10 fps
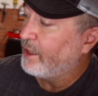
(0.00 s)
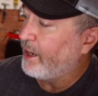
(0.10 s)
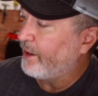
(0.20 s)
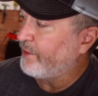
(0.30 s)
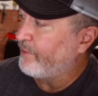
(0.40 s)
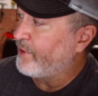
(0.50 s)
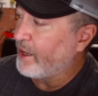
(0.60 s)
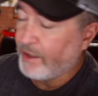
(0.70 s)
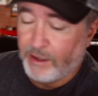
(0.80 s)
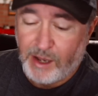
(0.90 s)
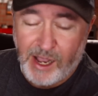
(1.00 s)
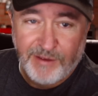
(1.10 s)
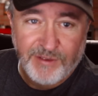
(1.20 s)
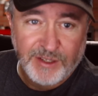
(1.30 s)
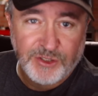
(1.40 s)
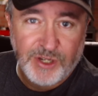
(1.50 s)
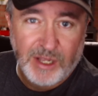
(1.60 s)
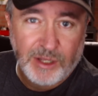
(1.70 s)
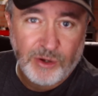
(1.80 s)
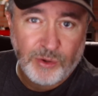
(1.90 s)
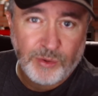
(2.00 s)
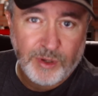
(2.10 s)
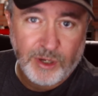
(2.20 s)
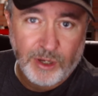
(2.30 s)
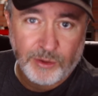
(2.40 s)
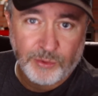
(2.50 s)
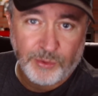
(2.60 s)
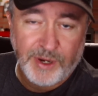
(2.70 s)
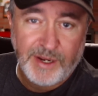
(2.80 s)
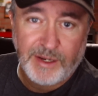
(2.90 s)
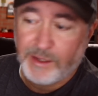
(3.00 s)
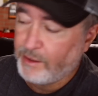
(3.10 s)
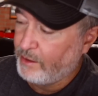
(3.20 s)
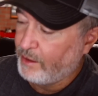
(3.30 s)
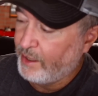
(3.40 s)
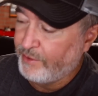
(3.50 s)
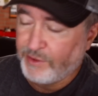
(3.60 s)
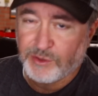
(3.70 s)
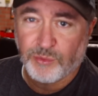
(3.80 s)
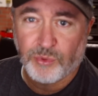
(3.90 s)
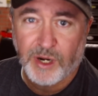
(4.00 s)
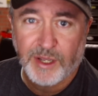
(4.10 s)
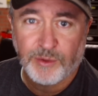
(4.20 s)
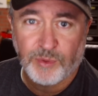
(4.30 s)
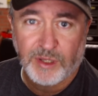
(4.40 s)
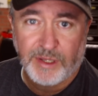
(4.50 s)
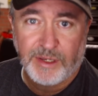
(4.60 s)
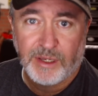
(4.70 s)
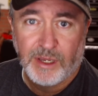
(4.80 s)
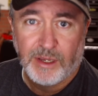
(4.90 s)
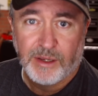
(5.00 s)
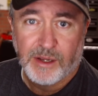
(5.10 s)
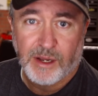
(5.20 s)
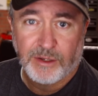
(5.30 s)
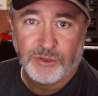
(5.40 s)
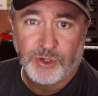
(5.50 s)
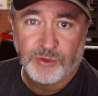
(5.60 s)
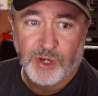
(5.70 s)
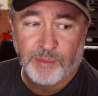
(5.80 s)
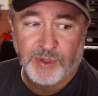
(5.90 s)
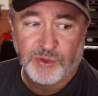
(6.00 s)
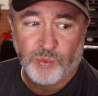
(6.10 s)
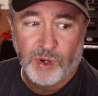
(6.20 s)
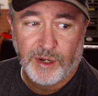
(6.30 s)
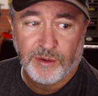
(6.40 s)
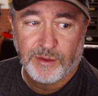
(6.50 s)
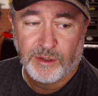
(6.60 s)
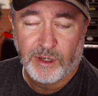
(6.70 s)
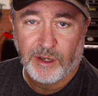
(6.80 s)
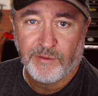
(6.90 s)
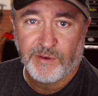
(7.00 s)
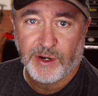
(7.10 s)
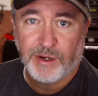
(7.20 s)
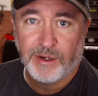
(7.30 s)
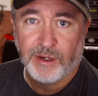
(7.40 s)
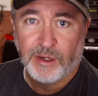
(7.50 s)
And they've got a high-vis yellow, green, and this red really shows up as well. Very